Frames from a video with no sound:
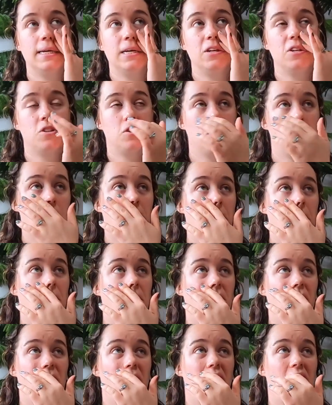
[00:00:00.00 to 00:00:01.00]

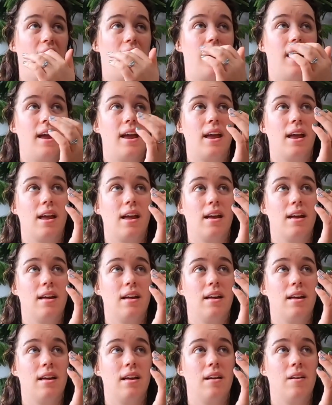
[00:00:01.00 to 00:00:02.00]
So I
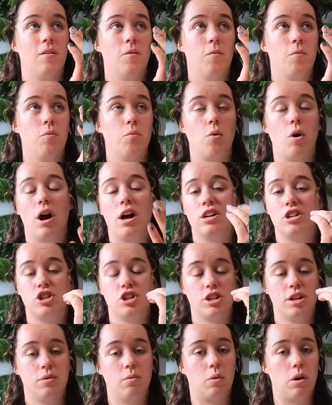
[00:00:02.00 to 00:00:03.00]

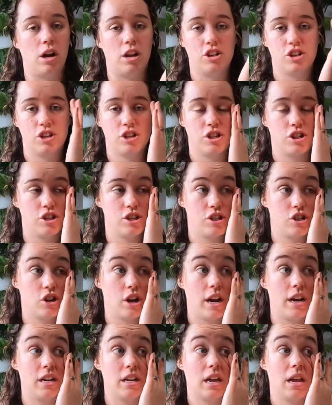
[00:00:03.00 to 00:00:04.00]
watched and just
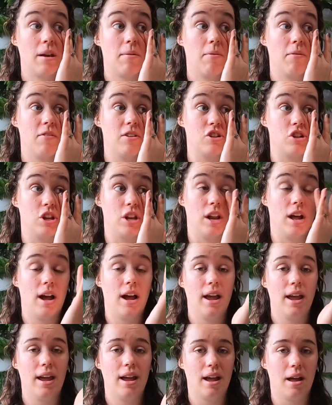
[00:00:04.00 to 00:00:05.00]
tried to keep a vigilant
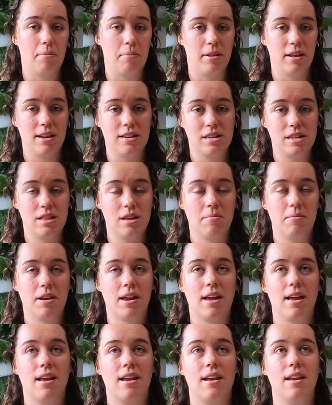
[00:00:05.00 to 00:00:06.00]
eye. I planted them
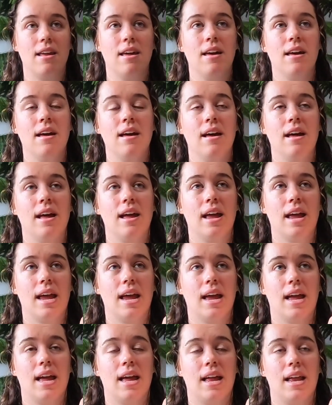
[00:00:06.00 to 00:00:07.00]
again,
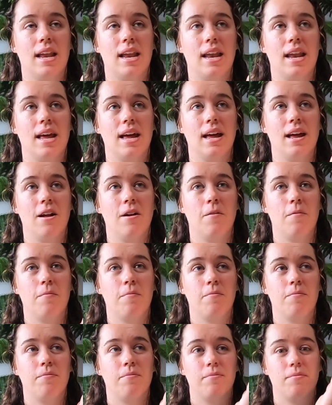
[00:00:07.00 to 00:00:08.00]
and
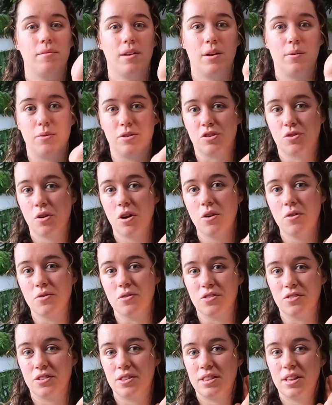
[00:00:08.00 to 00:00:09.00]
it was
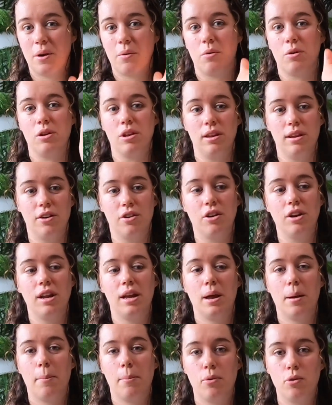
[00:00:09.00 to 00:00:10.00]
crows. They were
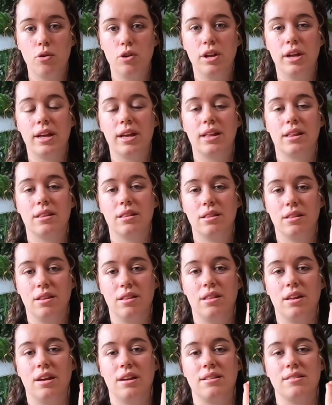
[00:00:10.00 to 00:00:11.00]
literally pulling the
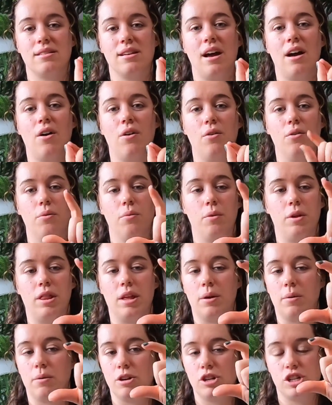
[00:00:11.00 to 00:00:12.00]
things out when
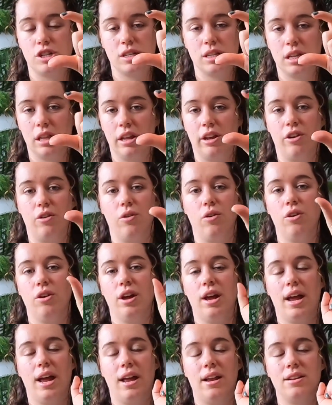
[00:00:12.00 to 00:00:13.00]
they were just little,
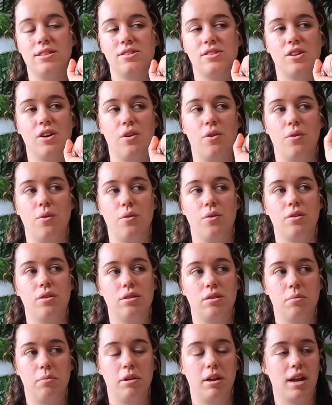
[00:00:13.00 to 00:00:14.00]
and so
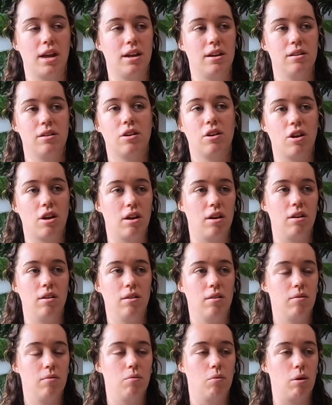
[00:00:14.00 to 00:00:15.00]
the plant couldn't
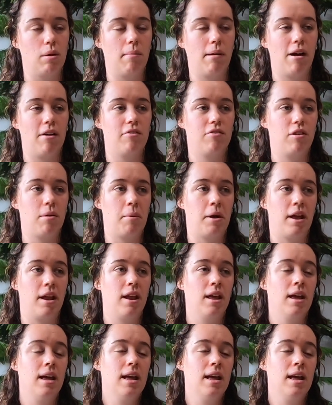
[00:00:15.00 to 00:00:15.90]
rebound from it,